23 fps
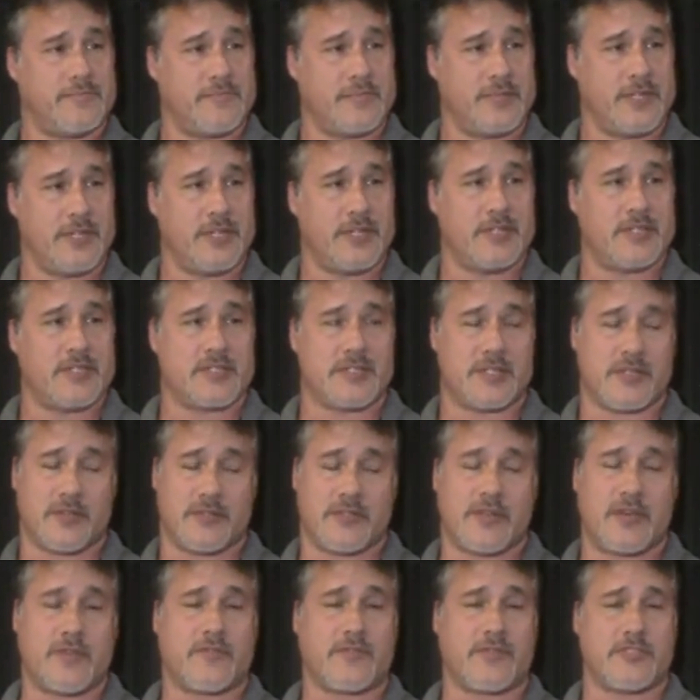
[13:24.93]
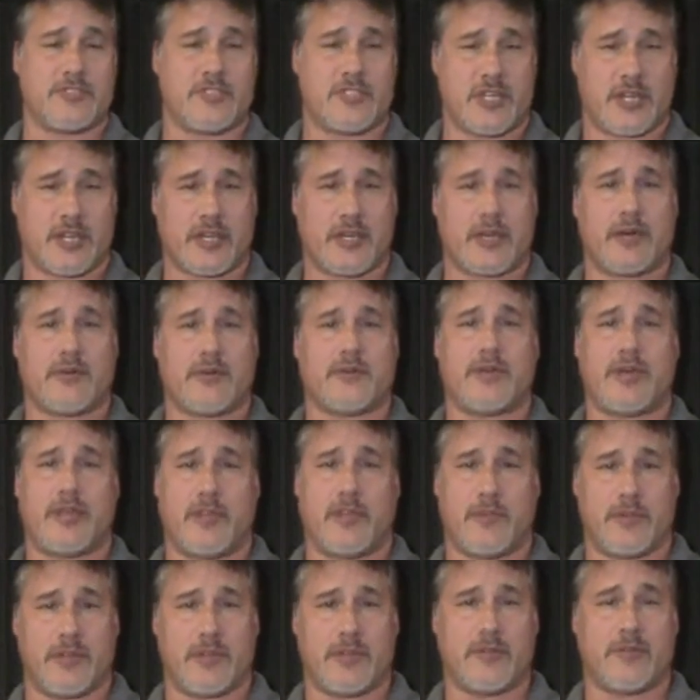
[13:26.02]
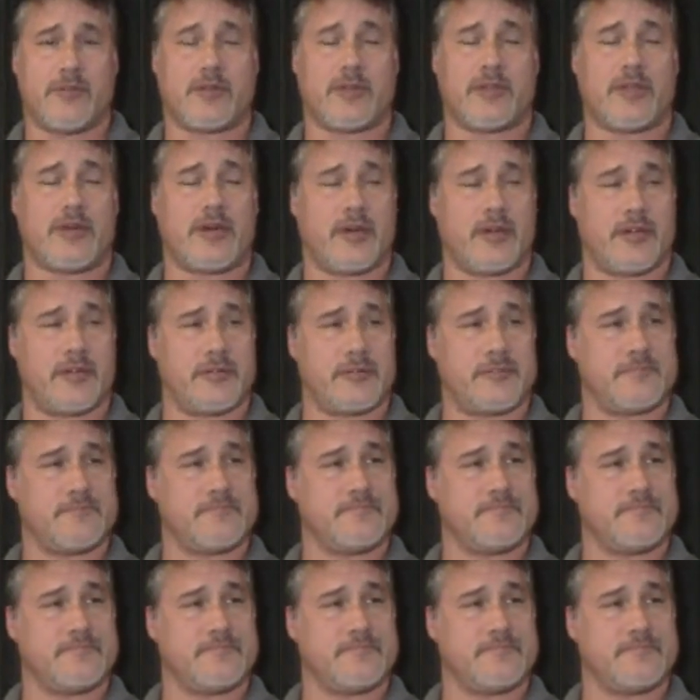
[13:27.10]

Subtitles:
Yeah. So definitely check out anybody you're looking to hire.